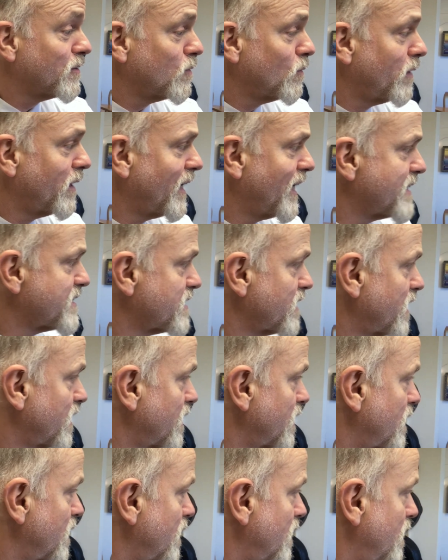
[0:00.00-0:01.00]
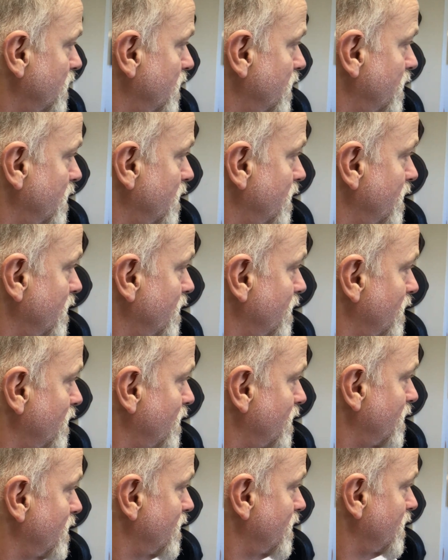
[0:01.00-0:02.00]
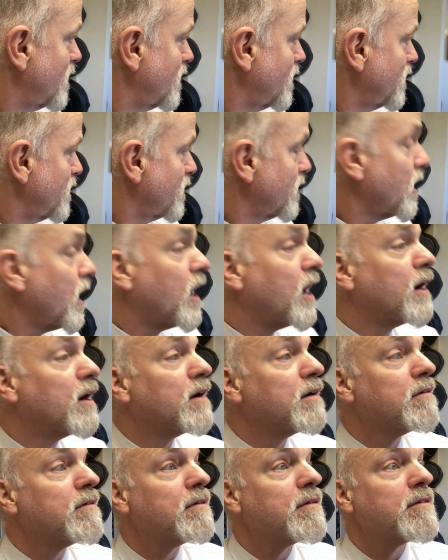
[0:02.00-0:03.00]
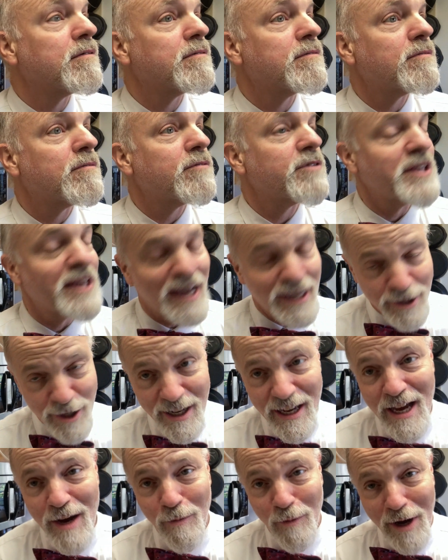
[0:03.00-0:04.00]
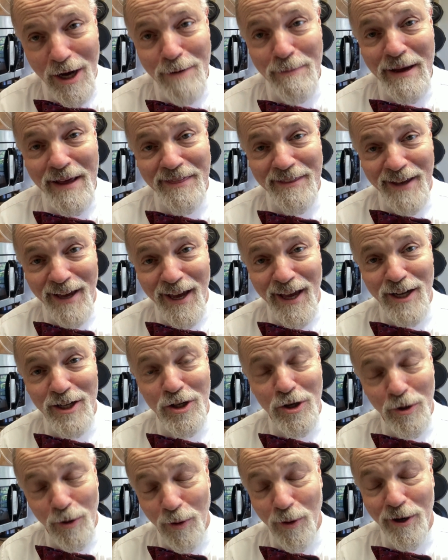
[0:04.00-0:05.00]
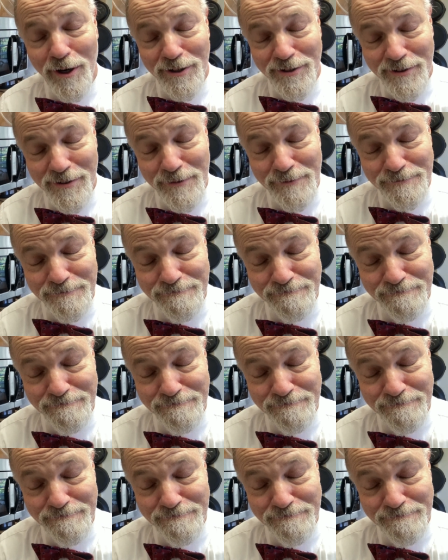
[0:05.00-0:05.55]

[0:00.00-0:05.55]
What did I say? You just can't water bath can. That's not right. Yeah, you can't water bath can quarts.